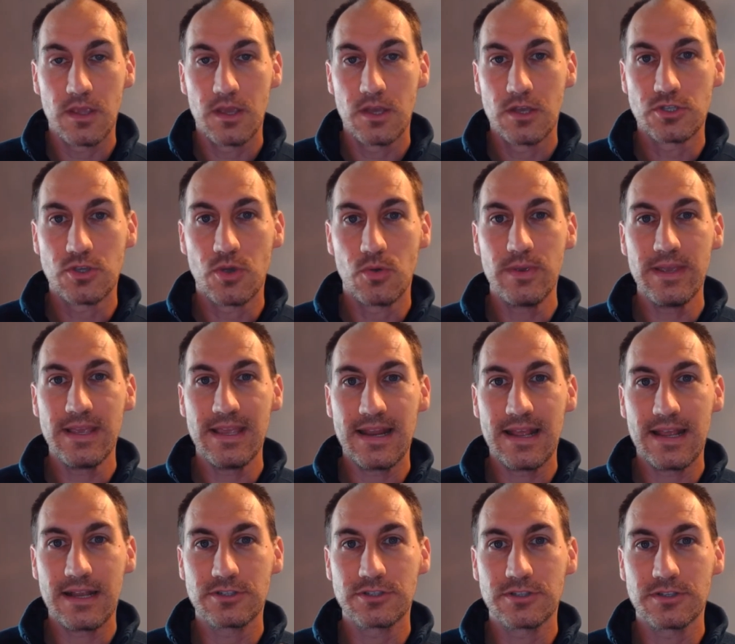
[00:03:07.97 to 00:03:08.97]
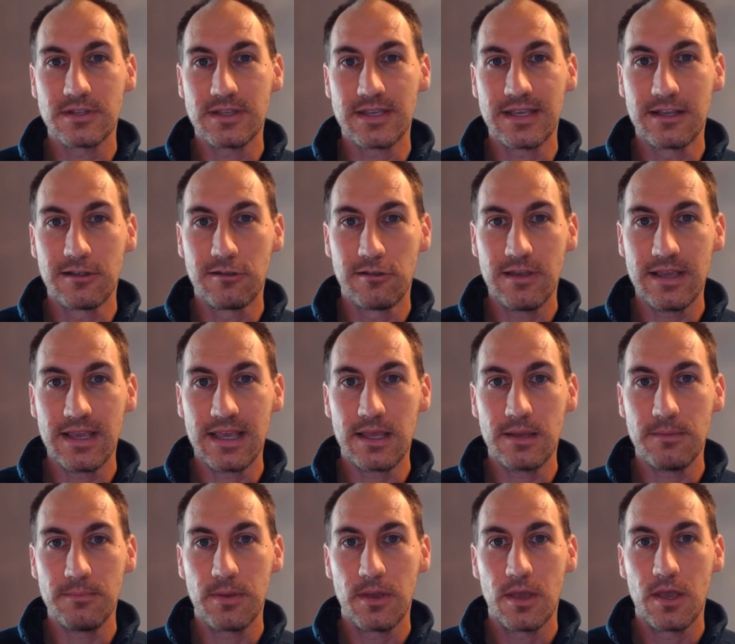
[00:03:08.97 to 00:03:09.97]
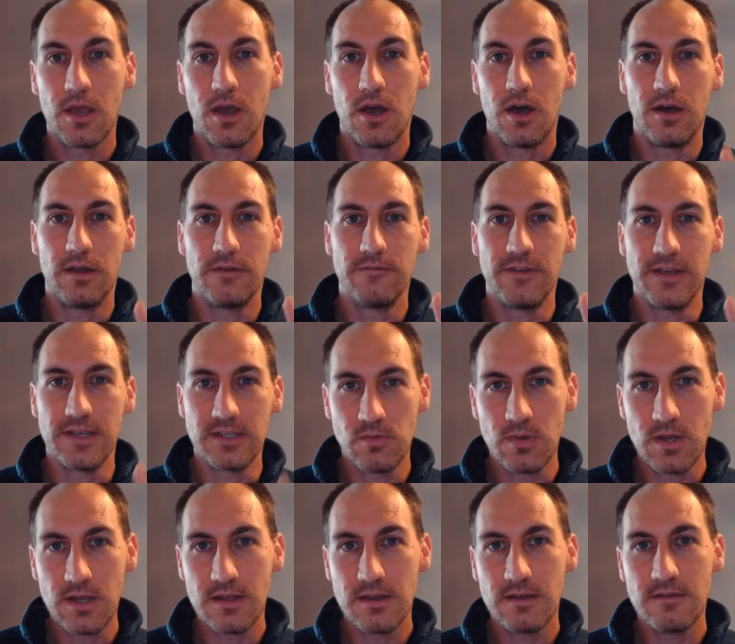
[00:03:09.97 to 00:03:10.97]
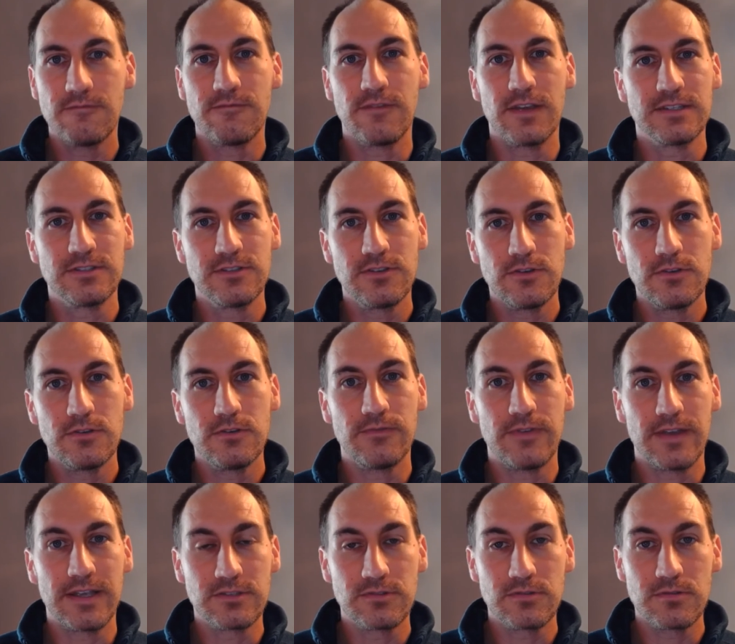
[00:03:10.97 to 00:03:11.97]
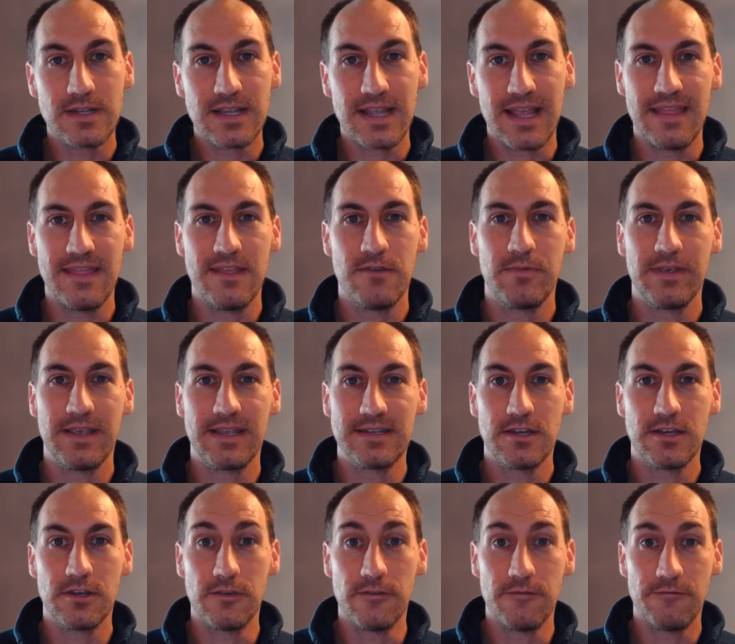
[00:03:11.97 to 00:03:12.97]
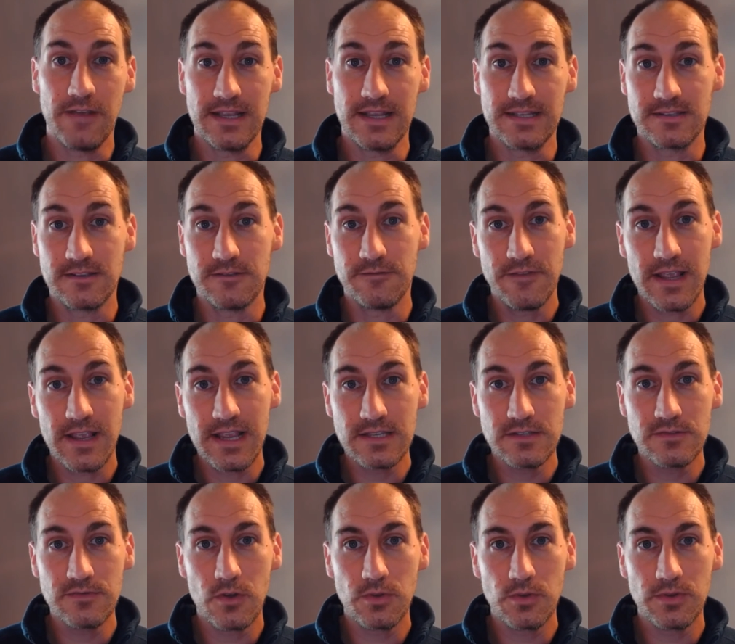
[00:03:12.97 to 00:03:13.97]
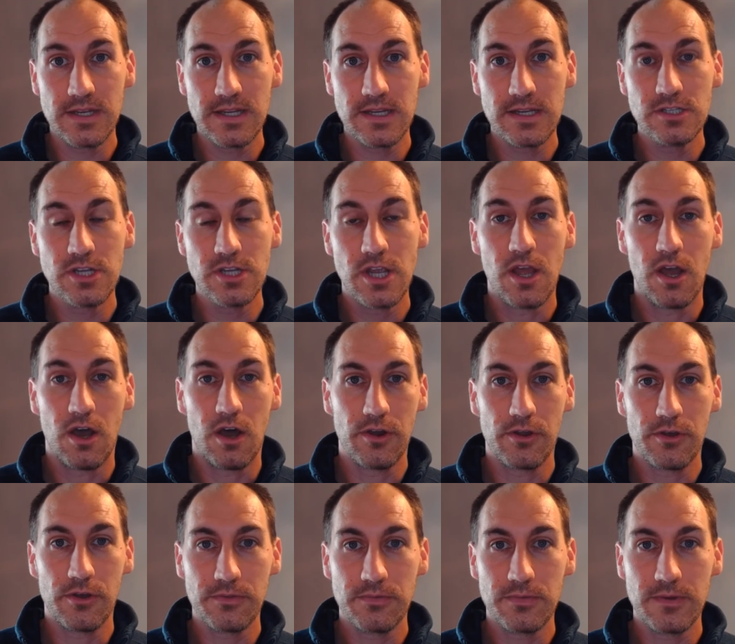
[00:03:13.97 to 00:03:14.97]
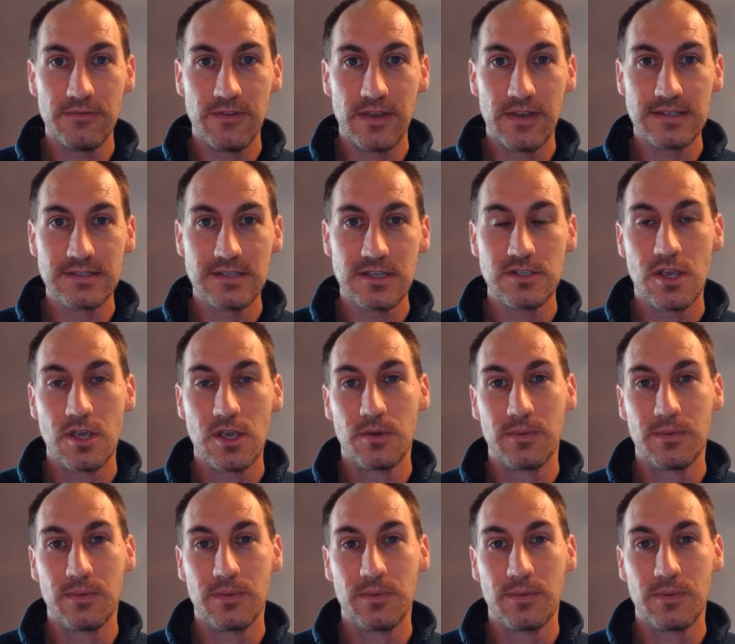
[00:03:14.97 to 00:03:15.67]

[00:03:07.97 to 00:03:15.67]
So we can actually clamp on phase one, phase two, phase three, and then we can tell you phase to phase voltage on all three phases.